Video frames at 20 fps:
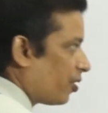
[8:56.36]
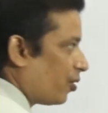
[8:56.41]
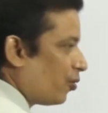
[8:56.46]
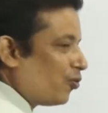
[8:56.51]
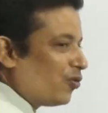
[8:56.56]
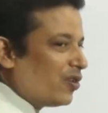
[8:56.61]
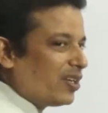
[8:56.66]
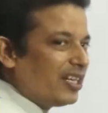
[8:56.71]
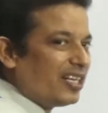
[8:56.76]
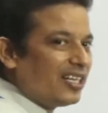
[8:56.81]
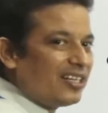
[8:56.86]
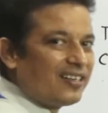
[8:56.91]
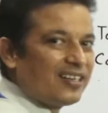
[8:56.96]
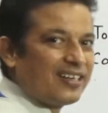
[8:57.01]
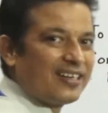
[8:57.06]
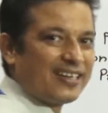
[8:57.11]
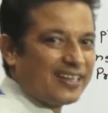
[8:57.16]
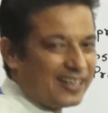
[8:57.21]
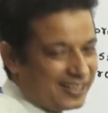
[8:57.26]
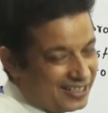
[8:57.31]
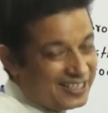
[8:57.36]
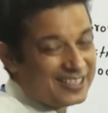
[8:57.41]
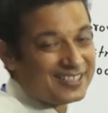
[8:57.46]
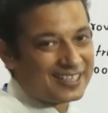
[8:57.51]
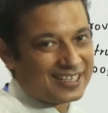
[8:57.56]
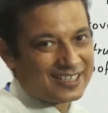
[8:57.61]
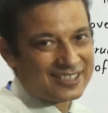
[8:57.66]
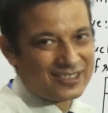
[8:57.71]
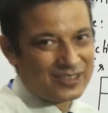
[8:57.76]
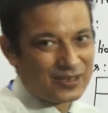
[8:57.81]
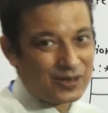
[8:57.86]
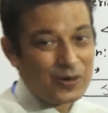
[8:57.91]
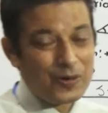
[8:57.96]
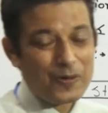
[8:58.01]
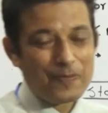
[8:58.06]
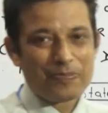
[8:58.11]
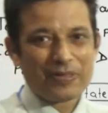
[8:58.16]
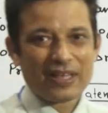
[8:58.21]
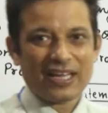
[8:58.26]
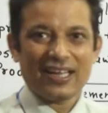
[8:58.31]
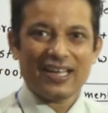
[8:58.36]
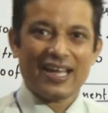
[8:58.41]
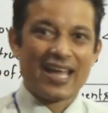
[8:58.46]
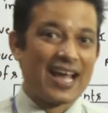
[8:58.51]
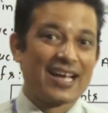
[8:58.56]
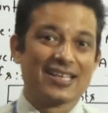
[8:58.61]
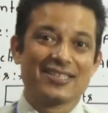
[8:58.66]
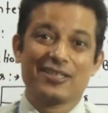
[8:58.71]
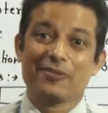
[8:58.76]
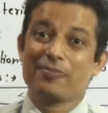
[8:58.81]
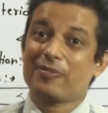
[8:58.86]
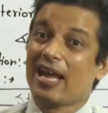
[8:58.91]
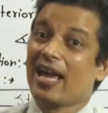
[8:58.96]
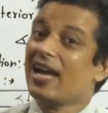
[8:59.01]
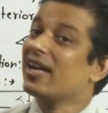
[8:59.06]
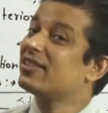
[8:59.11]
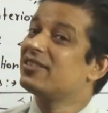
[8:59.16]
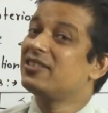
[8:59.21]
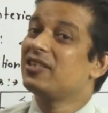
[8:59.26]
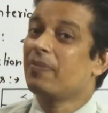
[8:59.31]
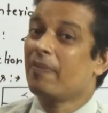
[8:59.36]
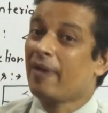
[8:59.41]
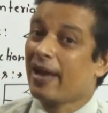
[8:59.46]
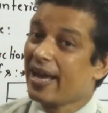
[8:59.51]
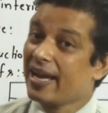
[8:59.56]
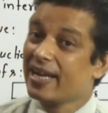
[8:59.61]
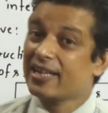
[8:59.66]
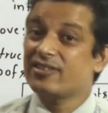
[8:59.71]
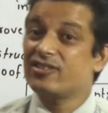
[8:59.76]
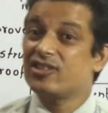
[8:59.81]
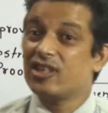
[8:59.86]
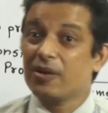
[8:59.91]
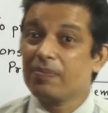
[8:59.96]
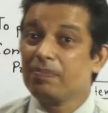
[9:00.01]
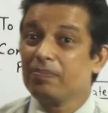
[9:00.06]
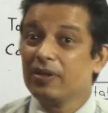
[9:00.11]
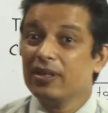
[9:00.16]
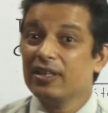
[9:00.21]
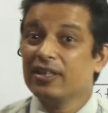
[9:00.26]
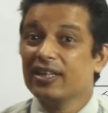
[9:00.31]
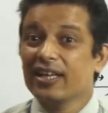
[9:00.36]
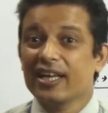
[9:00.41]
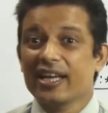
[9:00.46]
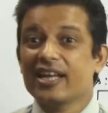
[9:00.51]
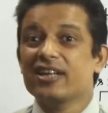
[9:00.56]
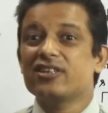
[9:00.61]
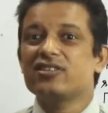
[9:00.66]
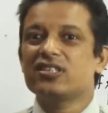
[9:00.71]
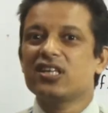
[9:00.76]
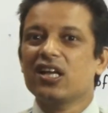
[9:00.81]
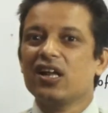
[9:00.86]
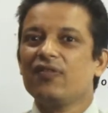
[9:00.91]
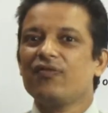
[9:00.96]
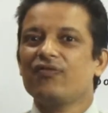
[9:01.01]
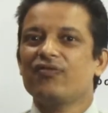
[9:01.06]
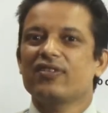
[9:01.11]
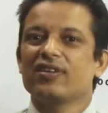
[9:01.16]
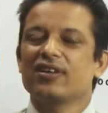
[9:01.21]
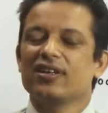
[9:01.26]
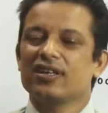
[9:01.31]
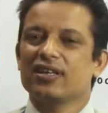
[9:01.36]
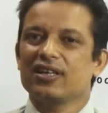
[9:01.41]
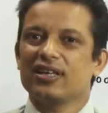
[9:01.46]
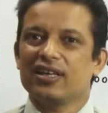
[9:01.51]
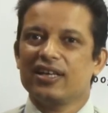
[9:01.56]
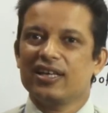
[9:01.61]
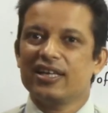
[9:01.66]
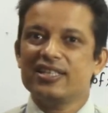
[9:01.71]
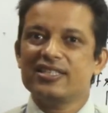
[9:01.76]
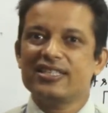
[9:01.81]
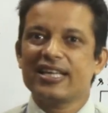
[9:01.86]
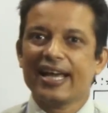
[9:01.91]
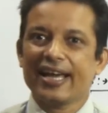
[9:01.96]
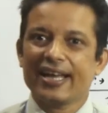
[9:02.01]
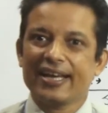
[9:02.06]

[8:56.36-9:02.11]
we need reason, except axiom. Axiom itself is an